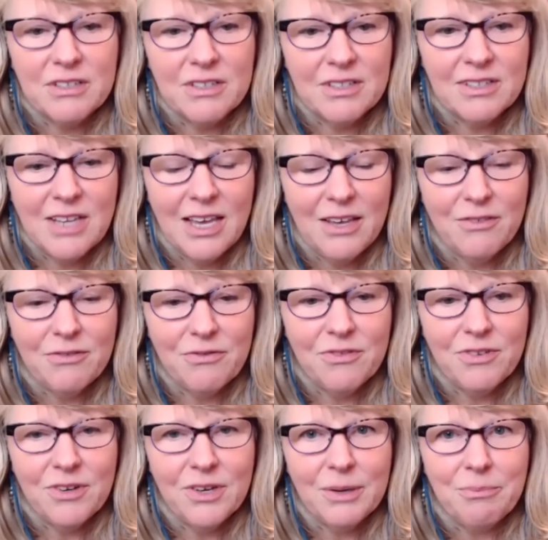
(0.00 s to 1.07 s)
safe
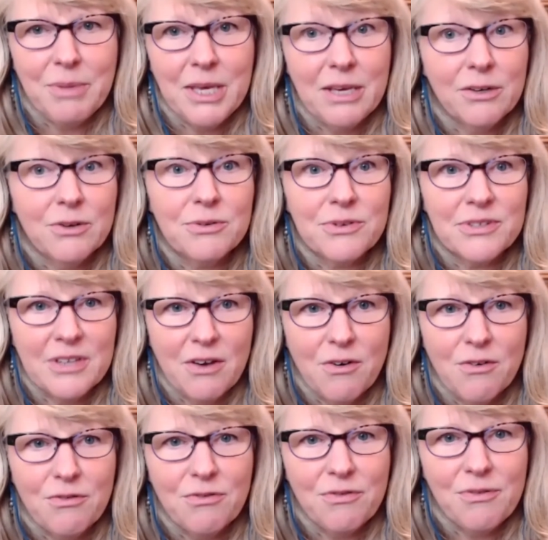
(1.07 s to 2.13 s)
being
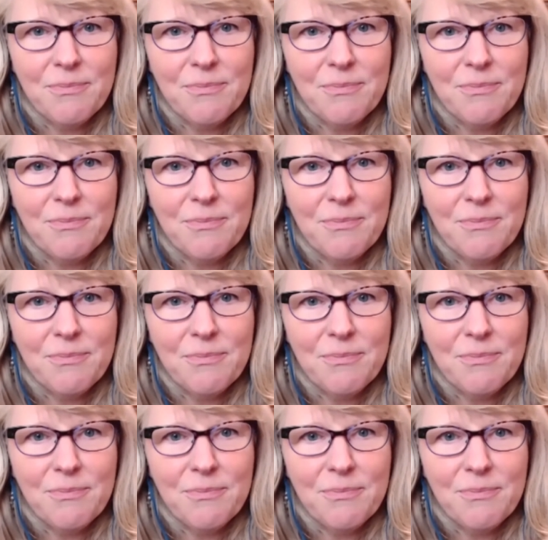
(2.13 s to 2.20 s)
herself.